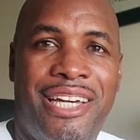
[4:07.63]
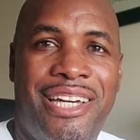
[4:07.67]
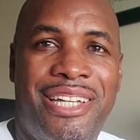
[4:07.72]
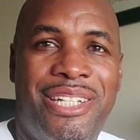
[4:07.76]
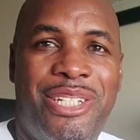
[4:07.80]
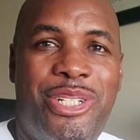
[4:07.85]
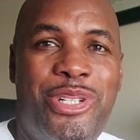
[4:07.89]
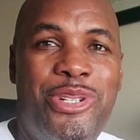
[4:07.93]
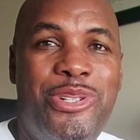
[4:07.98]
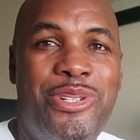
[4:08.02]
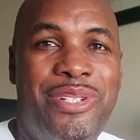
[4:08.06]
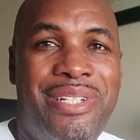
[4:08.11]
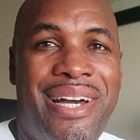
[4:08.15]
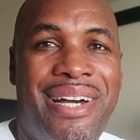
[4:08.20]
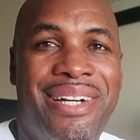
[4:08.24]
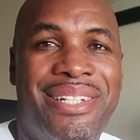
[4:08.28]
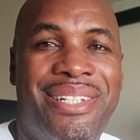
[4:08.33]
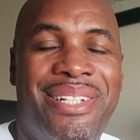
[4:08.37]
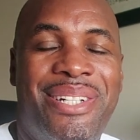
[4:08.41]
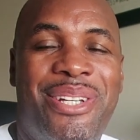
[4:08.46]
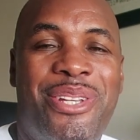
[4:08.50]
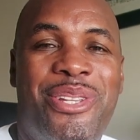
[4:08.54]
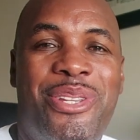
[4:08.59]
In
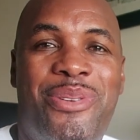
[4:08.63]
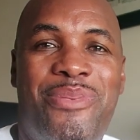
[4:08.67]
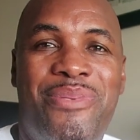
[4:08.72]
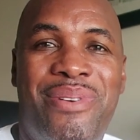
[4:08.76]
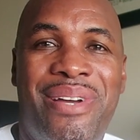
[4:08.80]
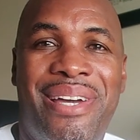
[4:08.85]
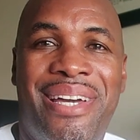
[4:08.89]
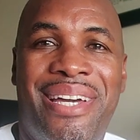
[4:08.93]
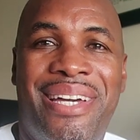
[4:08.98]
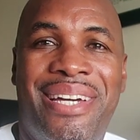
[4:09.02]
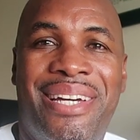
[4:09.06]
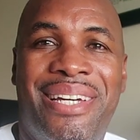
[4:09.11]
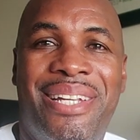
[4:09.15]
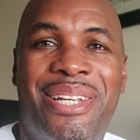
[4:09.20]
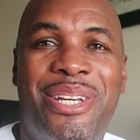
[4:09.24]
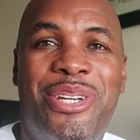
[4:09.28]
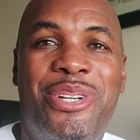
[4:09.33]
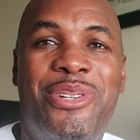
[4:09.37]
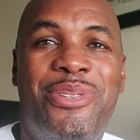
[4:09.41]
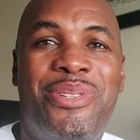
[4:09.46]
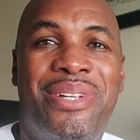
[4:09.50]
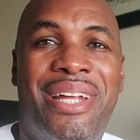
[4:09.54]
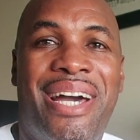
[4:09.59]
2003,
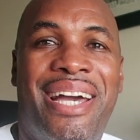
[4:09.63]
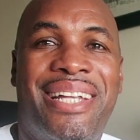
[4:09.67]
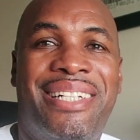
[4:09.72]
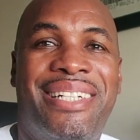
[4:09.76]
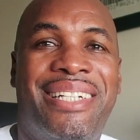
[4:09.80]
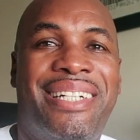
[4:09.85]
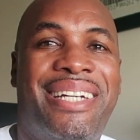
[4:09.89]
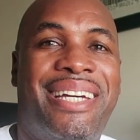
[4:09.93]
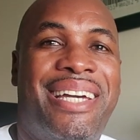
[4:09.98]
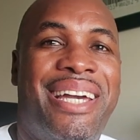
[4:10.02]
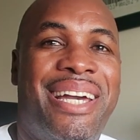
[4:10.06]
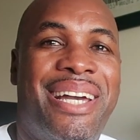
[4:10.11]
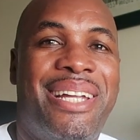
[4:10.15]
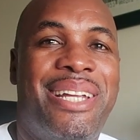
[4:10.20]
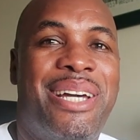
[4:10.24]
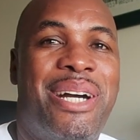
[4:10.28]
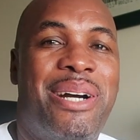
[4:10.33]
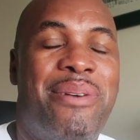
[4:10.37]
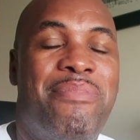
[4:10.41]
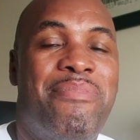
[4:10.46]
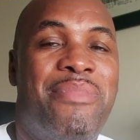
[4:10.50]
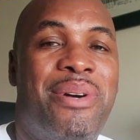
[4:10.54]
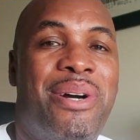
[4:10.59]
the United
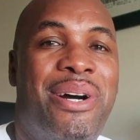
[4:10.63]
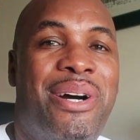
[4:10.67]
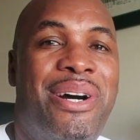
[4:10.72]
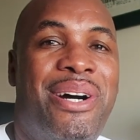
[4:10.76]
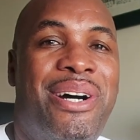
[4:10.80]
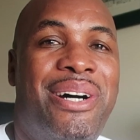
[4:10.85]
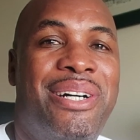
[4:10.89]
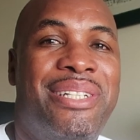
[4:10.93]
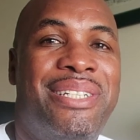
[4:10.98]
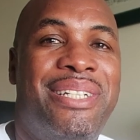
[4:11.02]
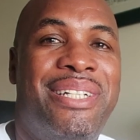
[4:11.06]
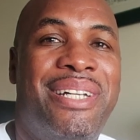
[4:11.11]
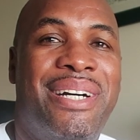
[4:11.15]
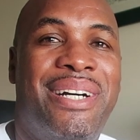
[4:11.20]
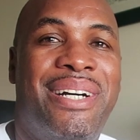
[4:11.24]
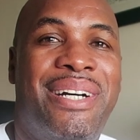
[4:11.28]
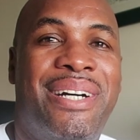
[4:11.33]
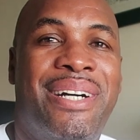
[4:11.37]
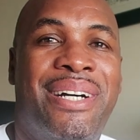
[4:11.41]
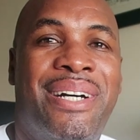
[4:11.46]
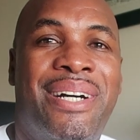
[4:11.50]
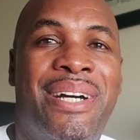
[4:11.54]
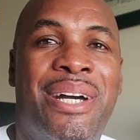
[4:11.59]
Kingdom
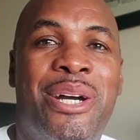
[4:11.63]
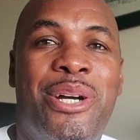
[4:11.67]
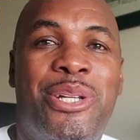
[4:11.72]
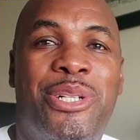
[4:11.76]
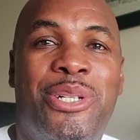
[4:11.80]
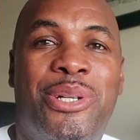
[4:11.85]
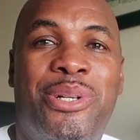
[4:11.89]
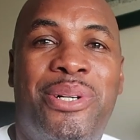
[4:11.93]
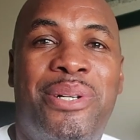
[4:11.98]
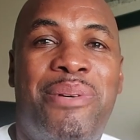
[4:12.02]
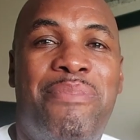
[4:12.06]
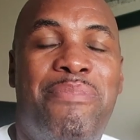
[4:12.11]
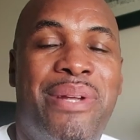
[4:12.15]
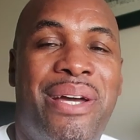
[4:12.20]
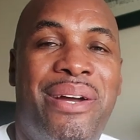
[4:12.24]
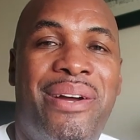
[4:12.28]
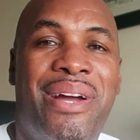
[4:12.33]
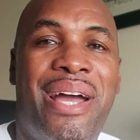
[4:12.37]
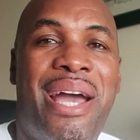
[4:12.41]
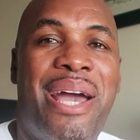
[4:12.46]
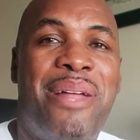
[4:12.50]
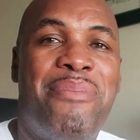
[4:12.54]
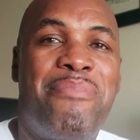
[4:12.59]
under Tony
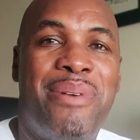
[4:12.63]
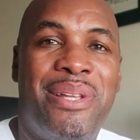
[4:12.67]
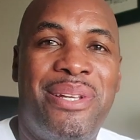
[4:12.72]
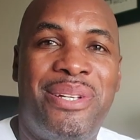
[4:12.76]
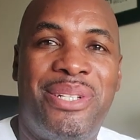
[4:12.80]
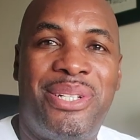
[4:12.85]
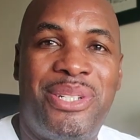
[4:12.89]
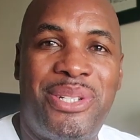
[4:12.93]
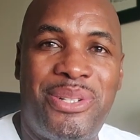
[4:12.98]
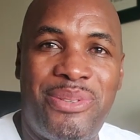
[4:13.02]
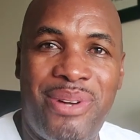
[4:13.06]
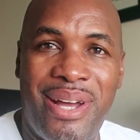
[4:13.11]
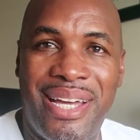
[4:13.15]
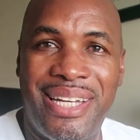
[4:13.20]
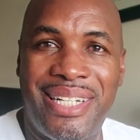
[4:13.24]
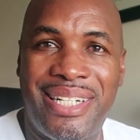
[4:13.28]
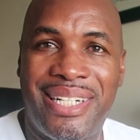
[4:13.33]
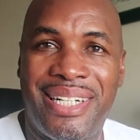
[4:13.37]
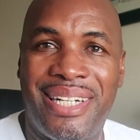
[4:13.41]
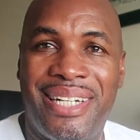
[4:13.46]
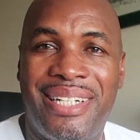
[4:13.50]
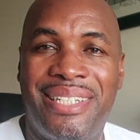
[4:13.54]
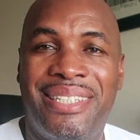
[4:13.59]
Blair
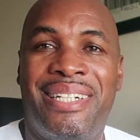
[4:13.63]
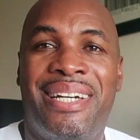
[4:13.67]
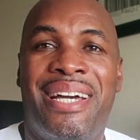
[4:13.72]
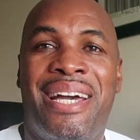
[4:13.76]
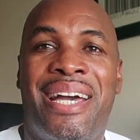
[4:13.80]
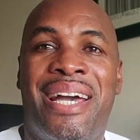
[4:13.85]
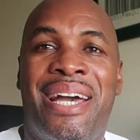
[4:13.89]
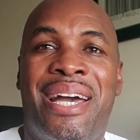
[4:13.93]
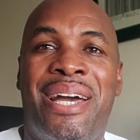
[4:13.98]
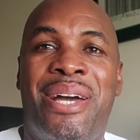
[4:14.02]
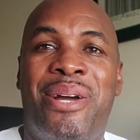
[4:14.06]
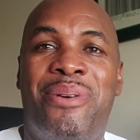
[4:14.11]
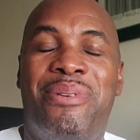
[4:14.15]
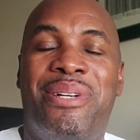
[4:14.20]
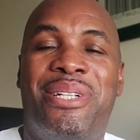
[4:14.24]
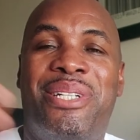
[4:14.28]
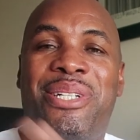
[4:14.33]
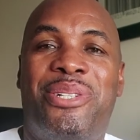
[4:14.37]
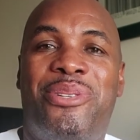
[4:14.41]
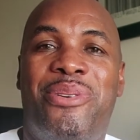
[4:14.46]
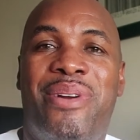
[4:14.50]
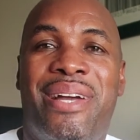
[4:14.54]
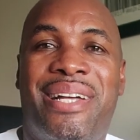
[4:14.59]
administration
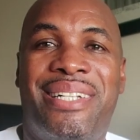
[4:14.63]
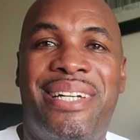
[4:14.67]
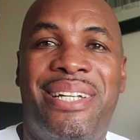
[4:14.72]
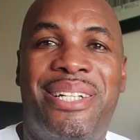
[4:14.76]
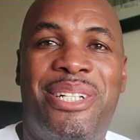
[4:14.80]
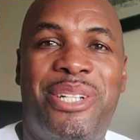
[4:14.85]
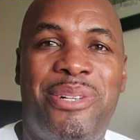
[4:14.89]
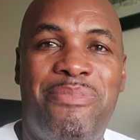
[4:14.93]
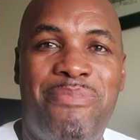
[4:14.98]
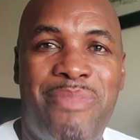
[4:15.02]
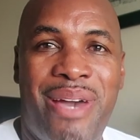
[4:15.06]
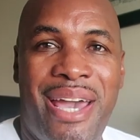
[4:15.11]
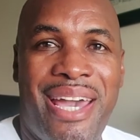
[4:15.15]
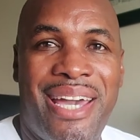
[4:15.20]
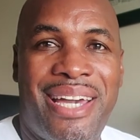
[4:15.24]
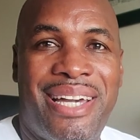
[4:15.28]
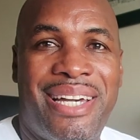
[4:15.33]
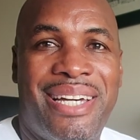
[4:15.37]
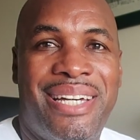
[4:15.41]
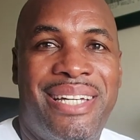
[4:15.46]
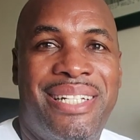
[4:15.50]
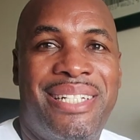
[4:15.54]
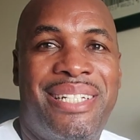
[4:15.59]
restricted
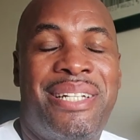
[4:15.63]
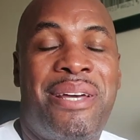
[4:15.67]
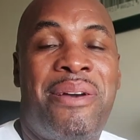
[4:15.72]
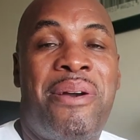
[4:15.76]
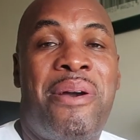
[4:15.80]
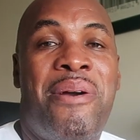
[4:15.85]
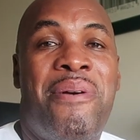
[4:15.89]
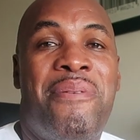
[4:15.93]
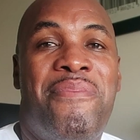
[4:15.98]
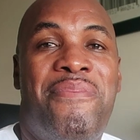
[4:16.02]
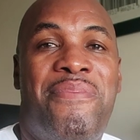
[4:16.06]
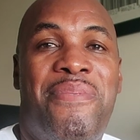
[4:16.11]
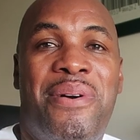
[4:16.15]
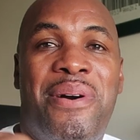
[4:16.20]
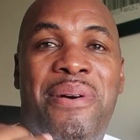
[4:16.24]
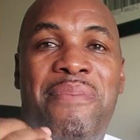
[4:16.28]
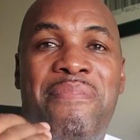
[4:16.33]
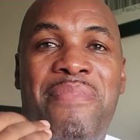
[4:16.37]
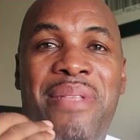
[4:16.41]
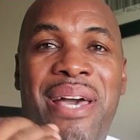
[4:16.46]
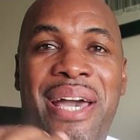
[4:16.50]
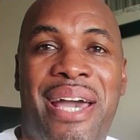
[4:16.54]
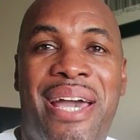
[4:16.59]
Jamaicans
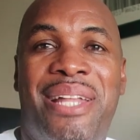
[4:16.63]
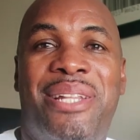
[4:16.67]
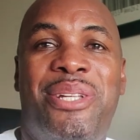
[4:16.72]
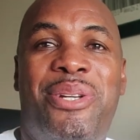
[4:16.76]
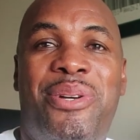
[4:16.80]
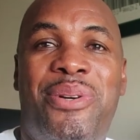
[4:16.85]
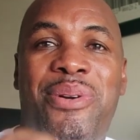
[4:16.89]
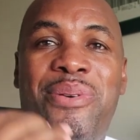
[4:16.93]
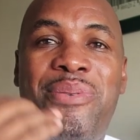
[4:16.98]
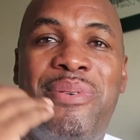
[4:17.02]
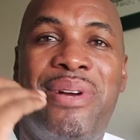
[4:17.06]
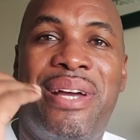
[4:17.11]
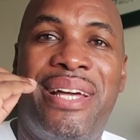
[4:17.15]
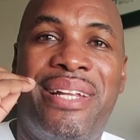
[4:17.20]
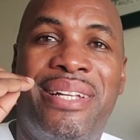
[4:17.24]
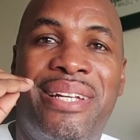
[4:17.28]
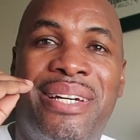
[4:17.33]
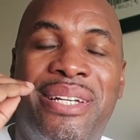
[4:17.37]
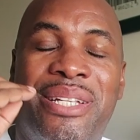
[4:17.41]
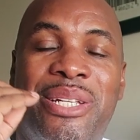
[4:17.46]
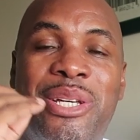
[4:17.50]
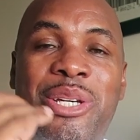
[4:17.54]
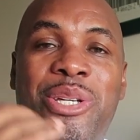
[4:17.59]
from
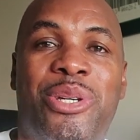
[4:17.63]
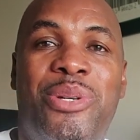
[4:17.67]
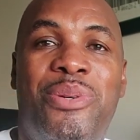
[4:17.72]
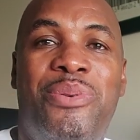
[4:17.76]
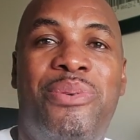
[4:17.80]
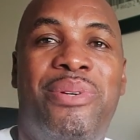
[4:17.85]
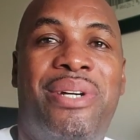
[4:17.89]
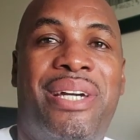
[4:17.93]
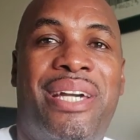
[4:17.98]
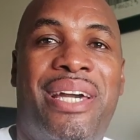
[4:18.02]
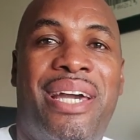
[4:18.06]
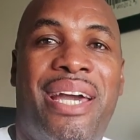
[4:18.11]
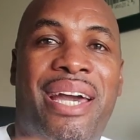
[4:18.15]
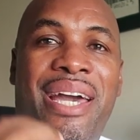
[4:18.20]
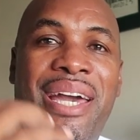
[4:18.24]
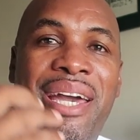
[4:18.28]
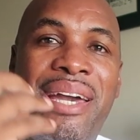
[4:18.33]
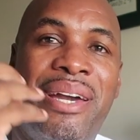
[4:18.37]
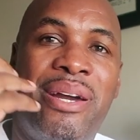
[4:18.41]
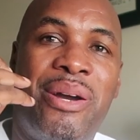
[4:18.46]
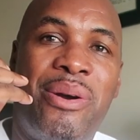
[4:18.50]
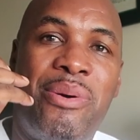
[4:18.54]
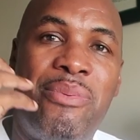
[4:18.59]
entering the
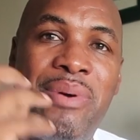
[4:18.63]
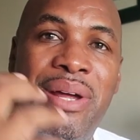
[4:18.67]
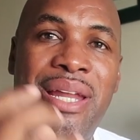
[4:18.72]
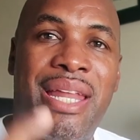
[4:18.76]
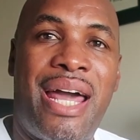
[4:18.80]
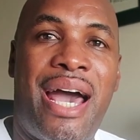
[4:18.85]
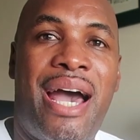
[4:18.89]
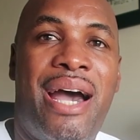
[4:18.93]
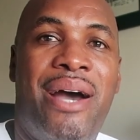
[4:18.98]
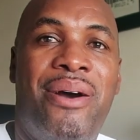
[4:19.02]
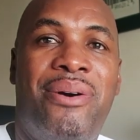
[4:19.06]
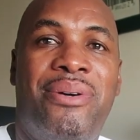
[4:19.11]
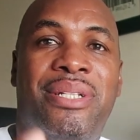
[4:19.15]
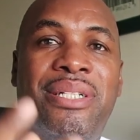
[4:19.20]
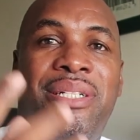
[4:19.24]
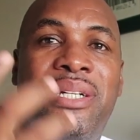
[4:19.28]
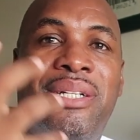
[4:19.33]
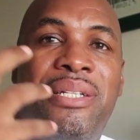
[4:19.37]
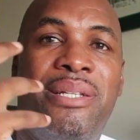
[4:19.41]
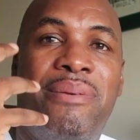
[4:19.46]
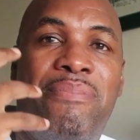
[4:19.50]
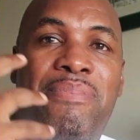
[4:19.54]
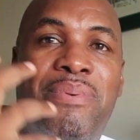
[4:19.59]
UK
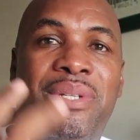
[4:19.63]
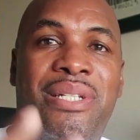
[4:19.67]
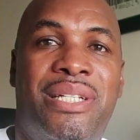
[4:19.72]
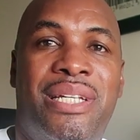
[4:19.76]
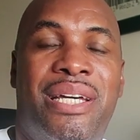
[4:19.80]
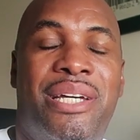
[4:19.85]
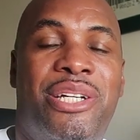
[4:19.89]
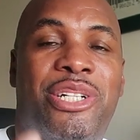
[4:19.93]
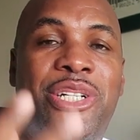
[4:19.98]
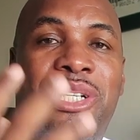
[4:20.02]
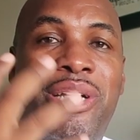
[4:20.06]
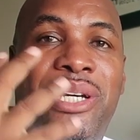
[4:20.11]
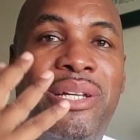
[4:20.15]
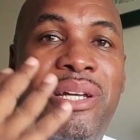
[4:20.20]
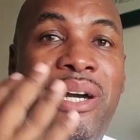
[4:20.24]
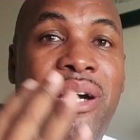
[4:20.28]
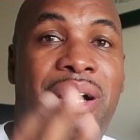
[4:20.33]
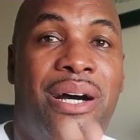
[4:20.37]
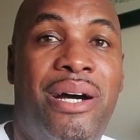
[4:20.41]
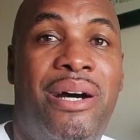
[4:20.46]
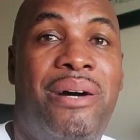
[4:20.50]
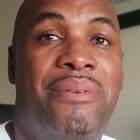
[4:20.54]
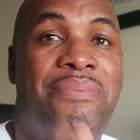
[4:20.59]
without the
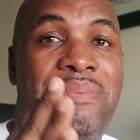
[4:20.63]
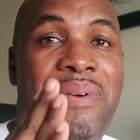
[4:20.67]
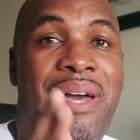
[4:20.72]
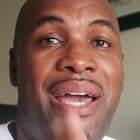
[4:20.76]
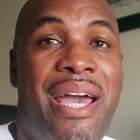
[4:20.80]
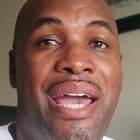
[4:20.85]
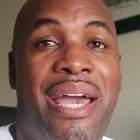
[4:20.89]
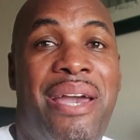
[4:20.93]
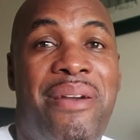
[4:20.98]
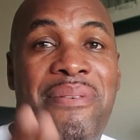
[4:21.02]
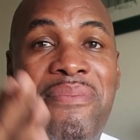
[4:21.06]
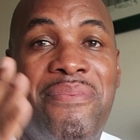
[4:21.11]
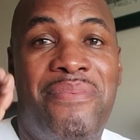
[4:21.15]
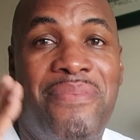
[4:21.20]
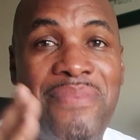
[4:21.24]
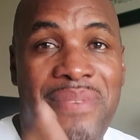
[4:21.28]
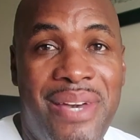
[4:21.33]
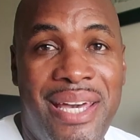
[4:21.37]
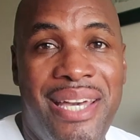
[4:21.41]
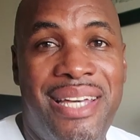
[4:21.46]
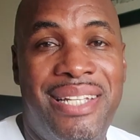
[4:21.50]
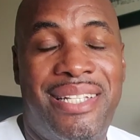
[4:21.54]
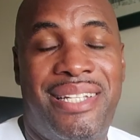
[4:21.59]
possession of a
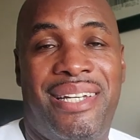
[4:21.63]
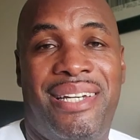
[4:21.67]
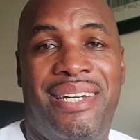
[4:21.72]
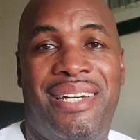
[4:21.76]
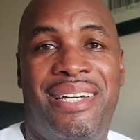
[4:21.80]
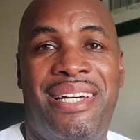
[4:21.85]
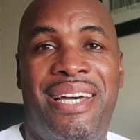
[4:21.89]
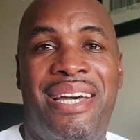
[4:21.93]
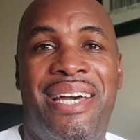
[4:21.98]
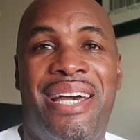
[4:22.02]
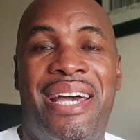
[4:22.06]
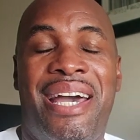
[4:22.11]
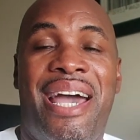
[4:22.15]
visa.